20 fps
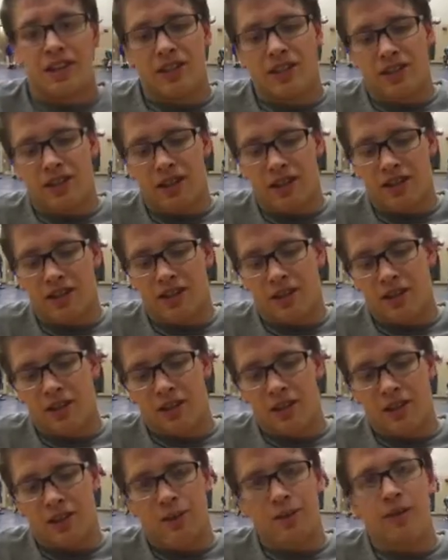So
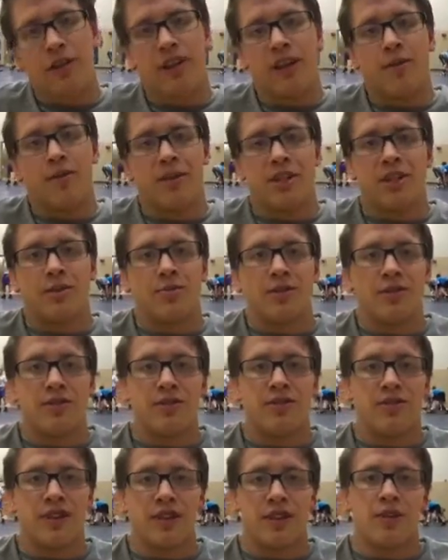they'll think I'm an
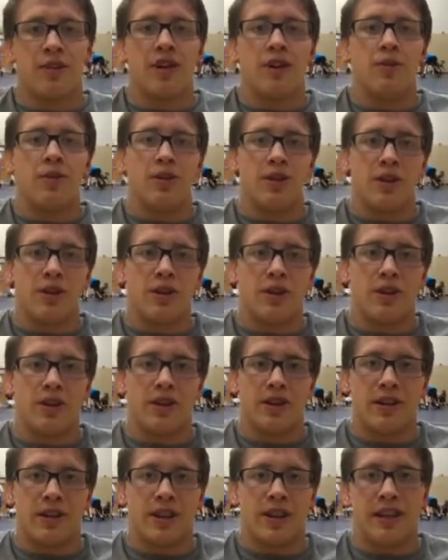explosive wrestler. I work
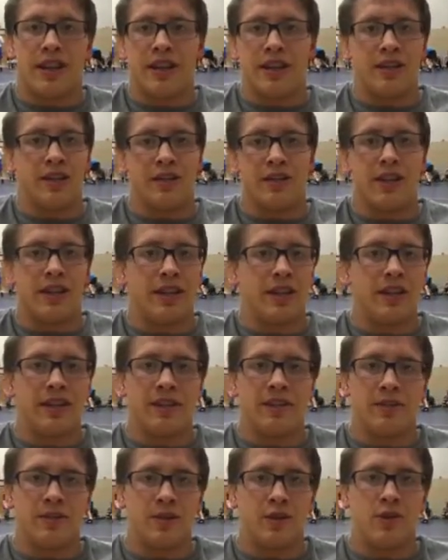hard, and I just like
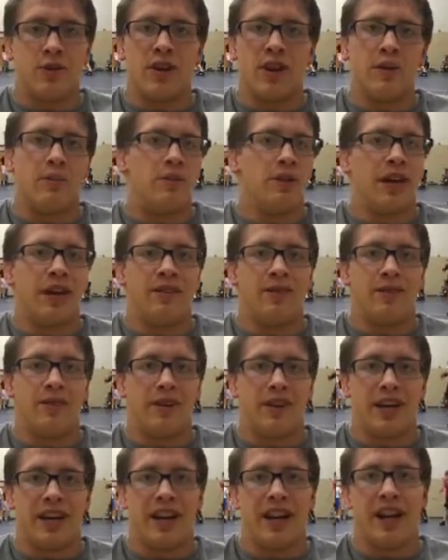to scramble, have
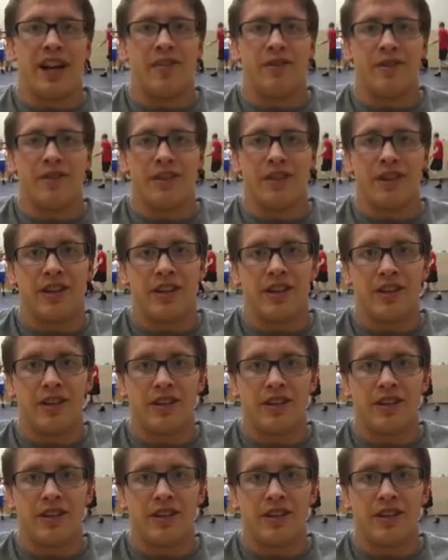fun, get after it.